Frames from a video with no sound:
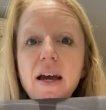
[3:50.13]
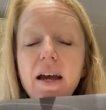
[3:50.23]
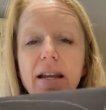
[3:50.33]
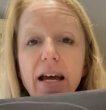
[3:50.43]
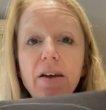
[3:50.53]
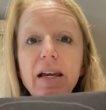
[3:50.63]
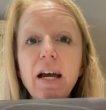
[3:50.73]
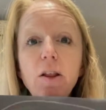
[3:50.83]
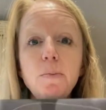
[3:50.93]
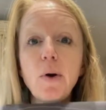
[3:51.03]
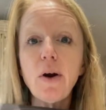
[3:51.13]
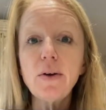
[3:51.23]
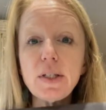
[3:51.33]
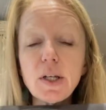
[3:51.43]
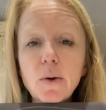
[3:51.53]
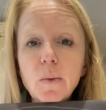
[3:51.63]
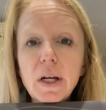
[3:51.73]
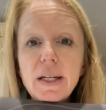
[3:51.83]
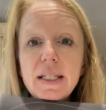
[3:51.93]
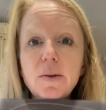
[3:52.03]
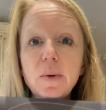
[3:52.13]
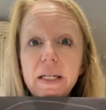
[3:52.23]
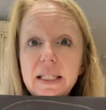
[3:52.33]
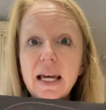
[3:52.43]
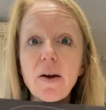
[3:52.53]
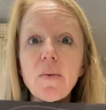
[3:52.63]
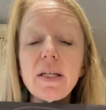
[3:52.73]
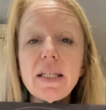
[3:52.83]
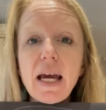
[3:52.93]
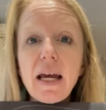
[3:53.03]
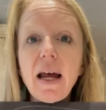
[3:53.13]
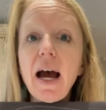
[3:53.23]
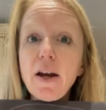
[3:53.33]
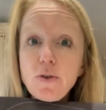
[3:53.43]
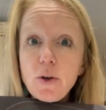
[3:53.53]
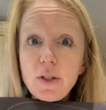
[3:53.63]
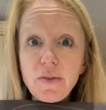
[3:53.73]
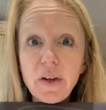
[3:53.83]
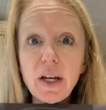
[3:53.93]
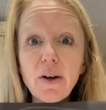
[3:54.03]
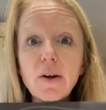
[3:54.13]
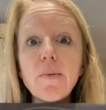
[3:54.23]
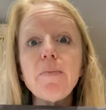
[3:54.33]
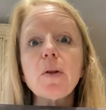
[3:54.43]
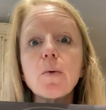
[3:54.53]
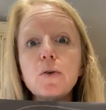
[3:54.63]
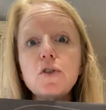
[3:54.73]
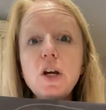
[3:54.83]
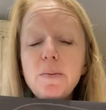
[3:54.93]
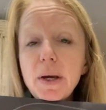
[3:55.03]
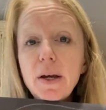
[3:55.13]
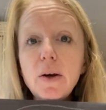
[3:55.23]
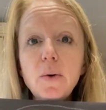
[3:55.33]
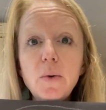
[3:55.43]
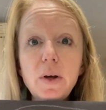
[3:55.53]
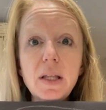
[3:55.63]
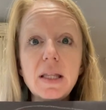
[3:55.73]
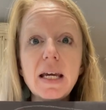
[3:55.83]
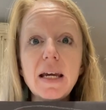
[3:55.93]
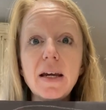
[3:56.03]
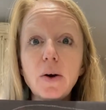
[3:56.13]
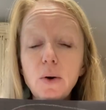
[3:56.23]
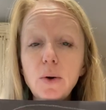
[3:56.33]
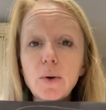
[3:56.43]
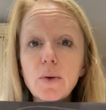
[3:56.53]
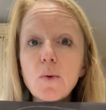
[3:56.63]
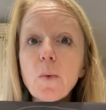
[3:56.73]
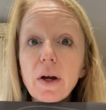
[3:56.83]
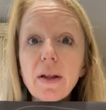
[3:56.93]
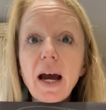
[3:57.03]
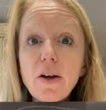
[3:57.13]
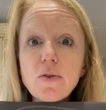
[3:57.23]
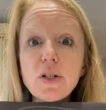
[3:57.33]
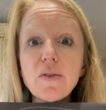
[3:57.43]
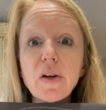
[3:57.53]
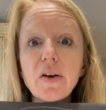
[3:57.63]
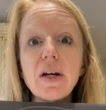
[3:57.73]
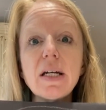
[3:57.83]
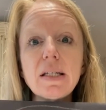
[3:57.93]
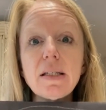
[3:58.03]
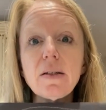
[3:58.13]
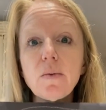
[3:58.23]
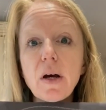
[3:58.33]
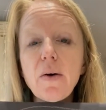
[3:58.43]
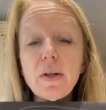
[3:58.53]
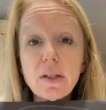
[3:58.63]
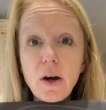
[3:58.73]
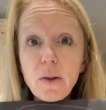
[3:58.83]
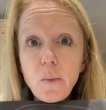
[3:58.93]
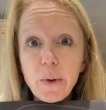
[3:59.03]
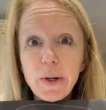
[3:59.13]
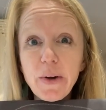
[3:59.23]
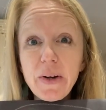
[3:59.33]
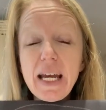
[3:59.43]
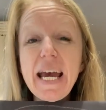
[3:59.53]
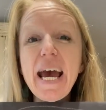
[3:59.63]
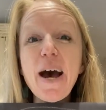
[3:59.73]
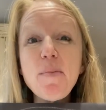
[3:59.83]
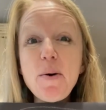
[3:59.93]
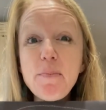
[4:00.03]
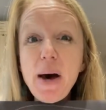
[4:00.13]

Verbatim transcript: And now the other part, so what else did we say? We said hydrosphere. Well, show me on the earth where the hydrosphere is. Well, it's all the water. How about